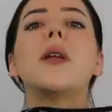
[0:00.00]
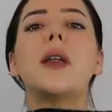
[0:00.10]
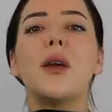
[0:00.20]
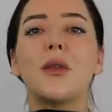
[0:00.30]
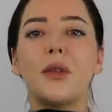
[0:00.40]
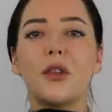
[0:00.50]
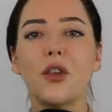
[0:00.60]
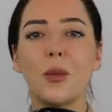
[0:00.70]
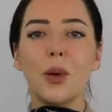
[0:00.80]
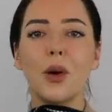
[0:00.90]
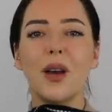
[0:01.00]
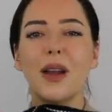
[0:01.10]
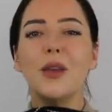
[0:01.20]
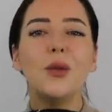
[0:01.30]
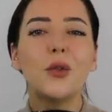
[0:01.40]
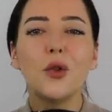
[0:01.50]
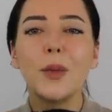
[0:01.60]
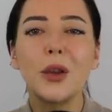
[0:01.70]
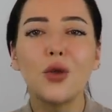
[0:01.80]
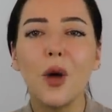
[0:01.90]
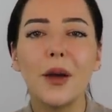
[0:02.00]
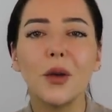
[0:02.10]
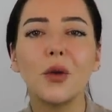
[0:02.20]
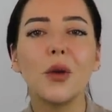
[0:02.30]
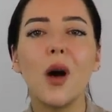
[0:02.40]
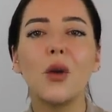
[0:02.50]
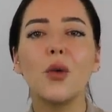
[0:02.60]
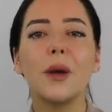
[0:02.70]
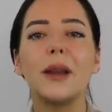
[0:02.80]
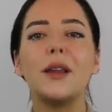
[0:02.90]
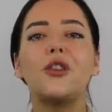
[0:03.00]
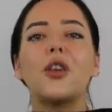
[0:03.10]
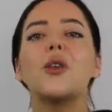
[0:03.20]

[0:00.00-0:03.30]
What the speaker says: And here is the jumper. And you saw me try it on. I'll quickly show